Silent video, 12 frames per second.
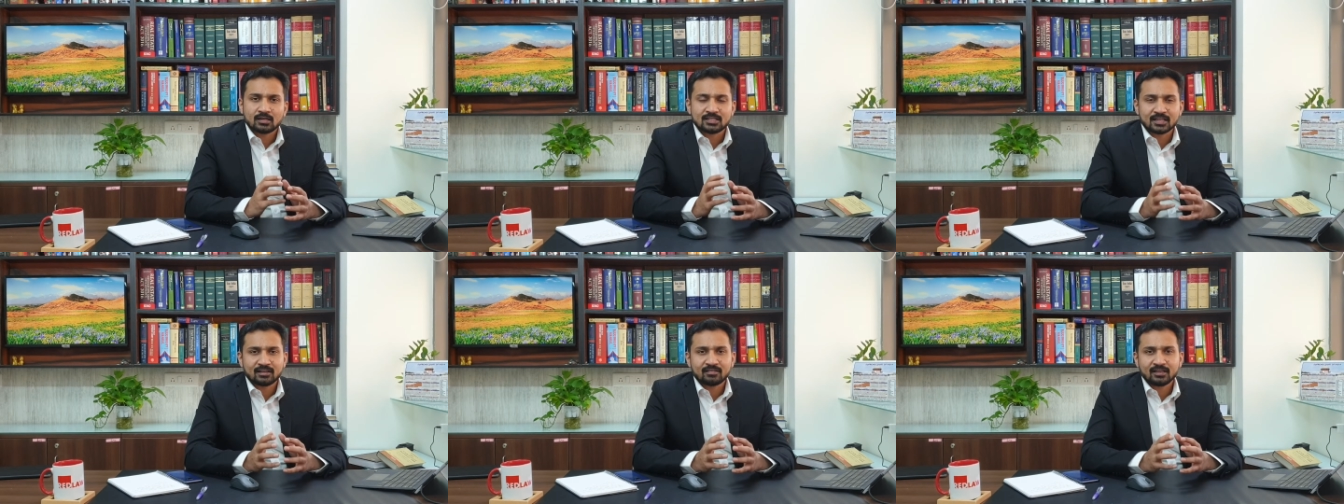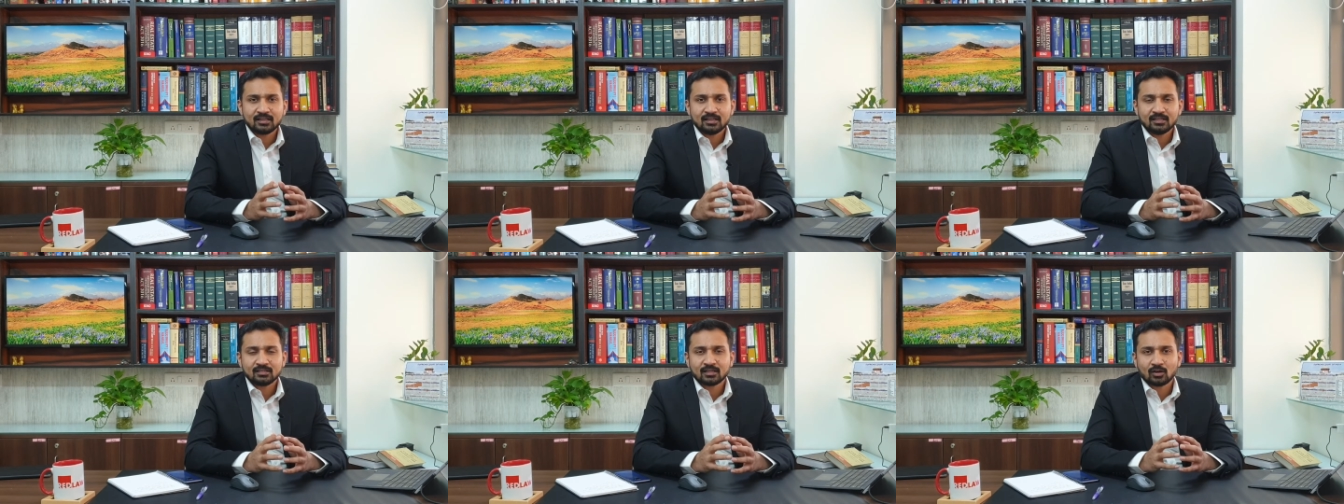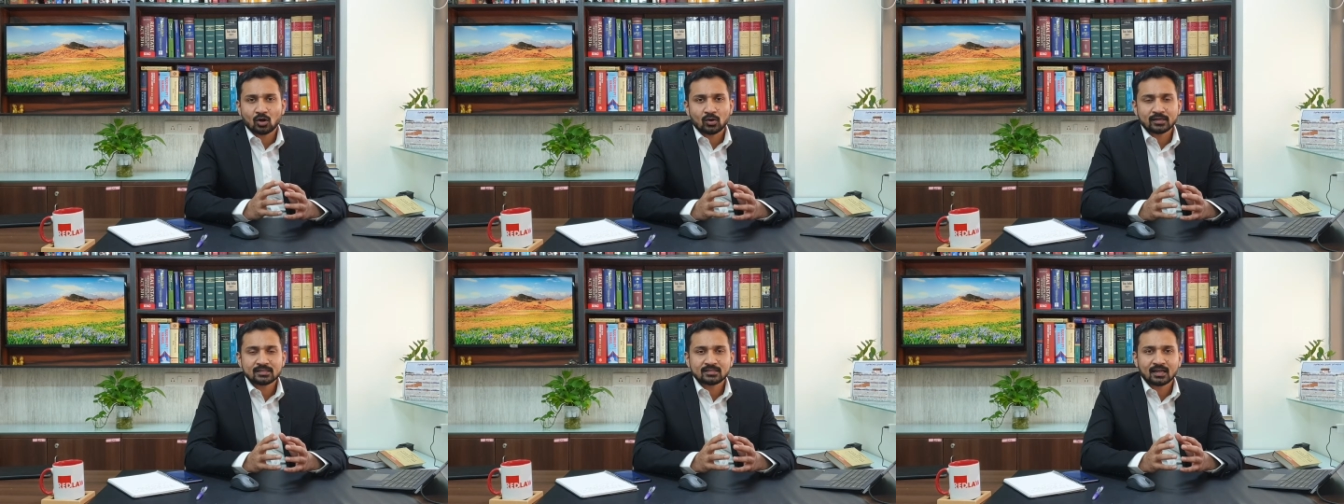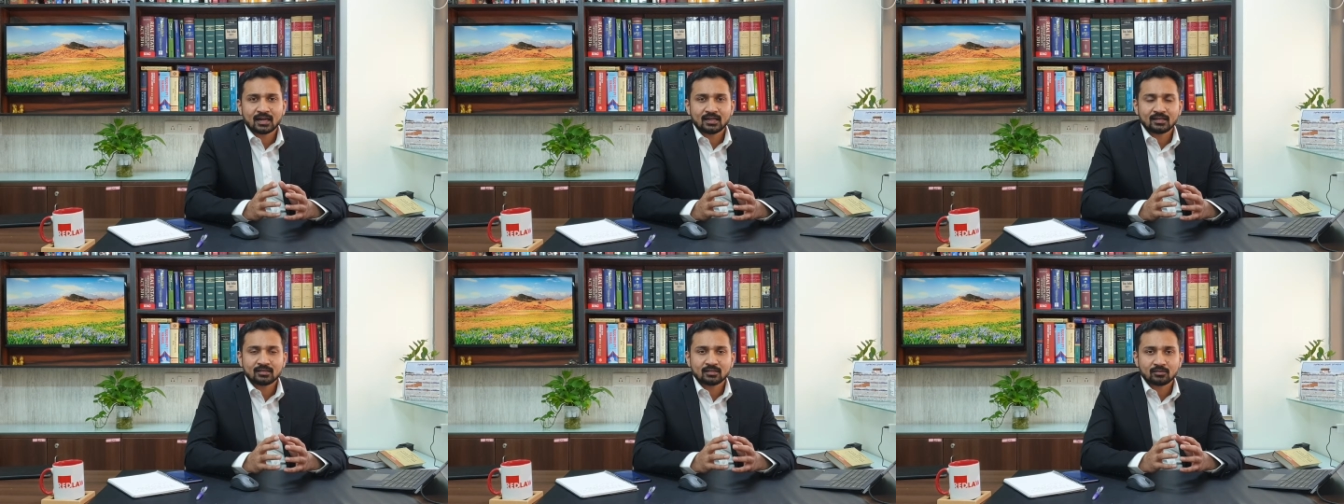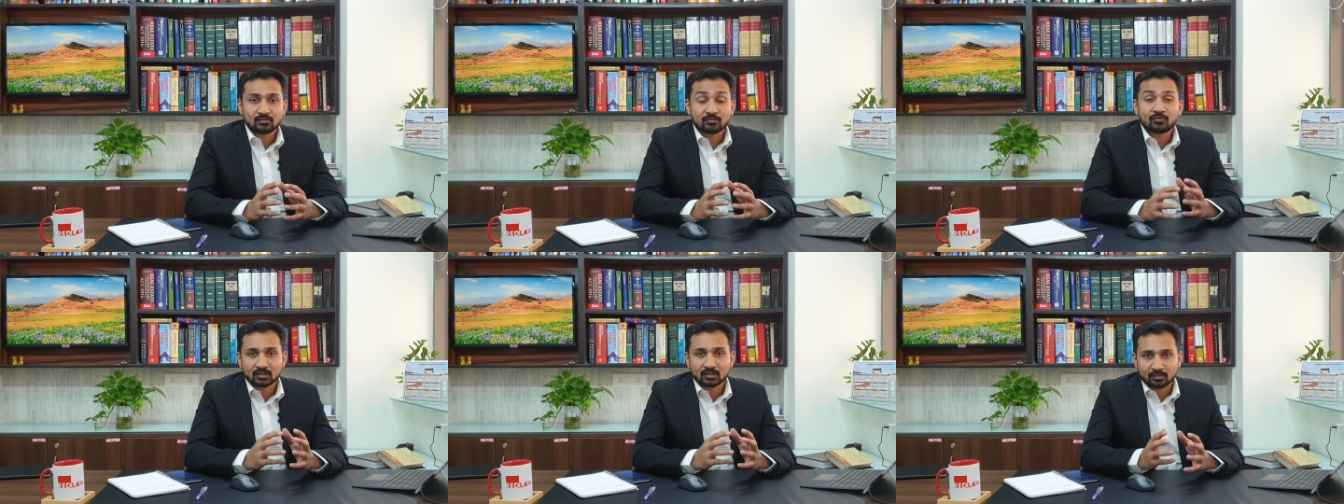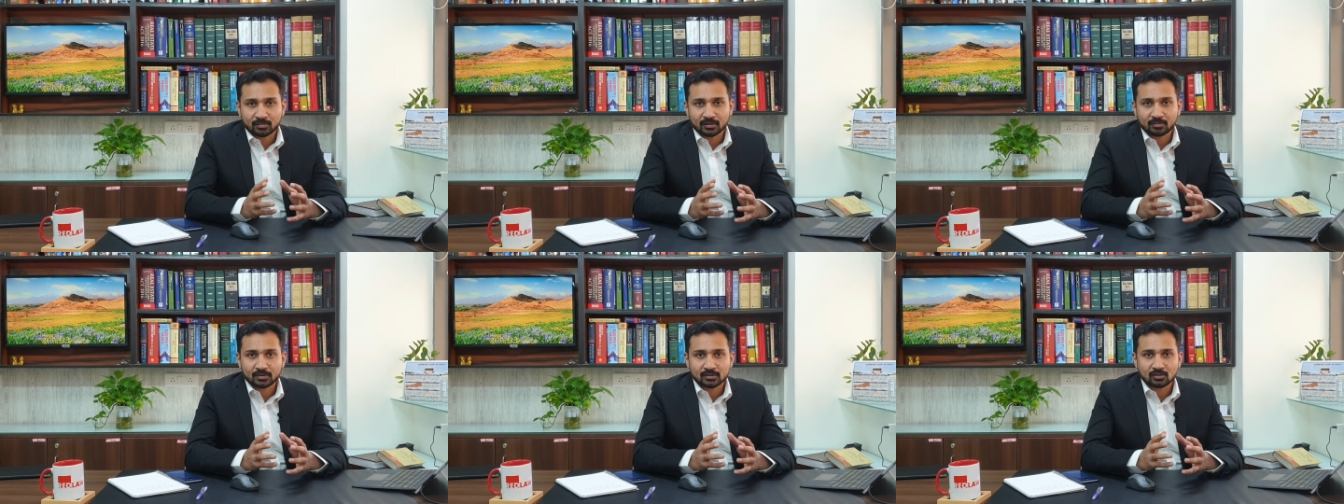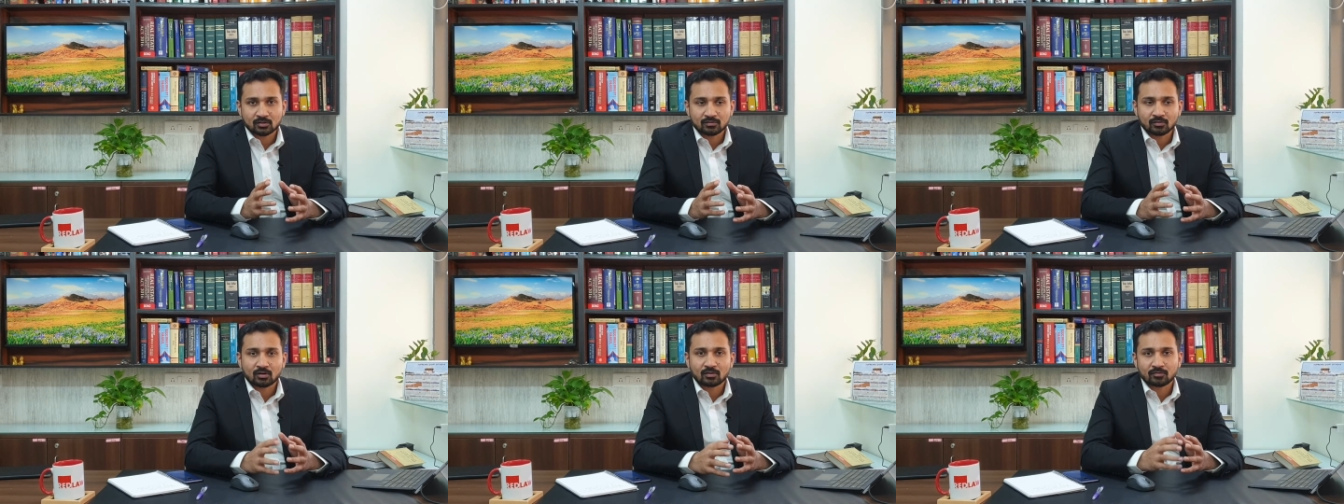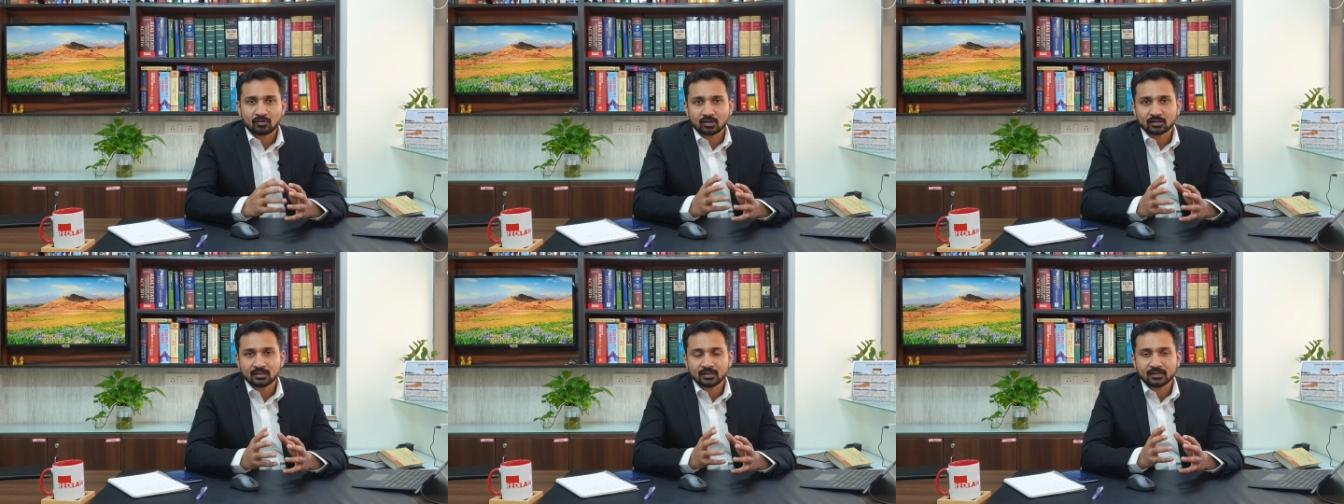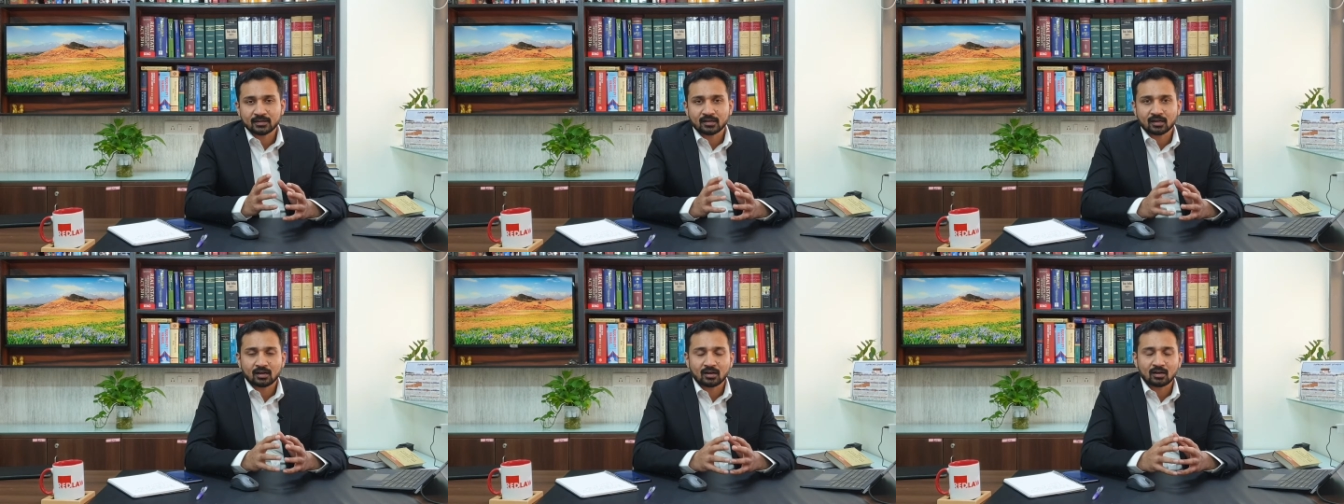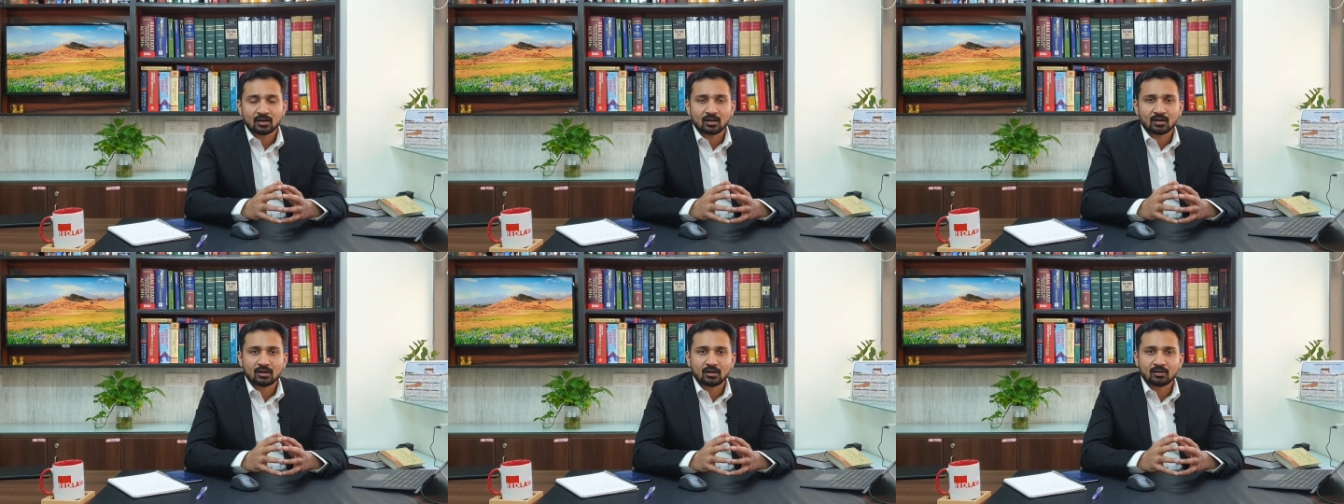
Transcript: Generally, the law is that for the purpose of or for the uh,